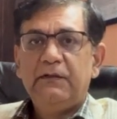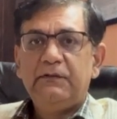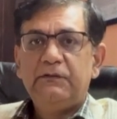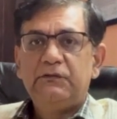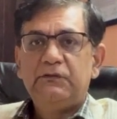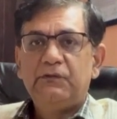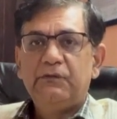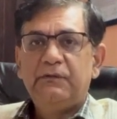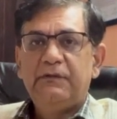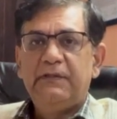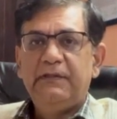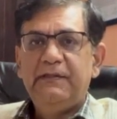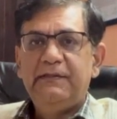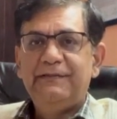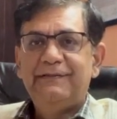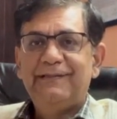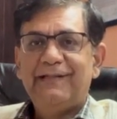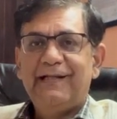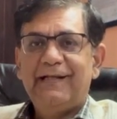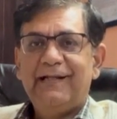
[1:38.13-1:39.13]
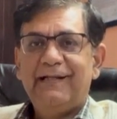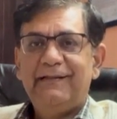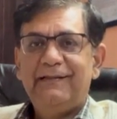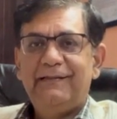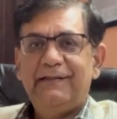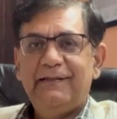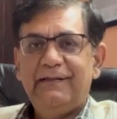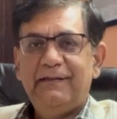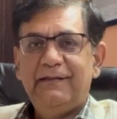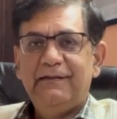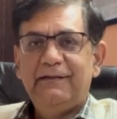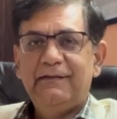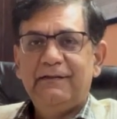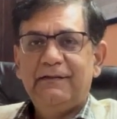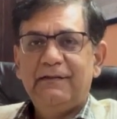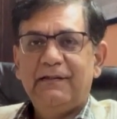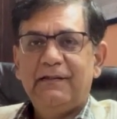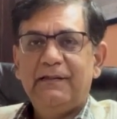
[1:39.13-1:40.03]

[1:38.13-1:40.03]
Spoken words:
So these anterior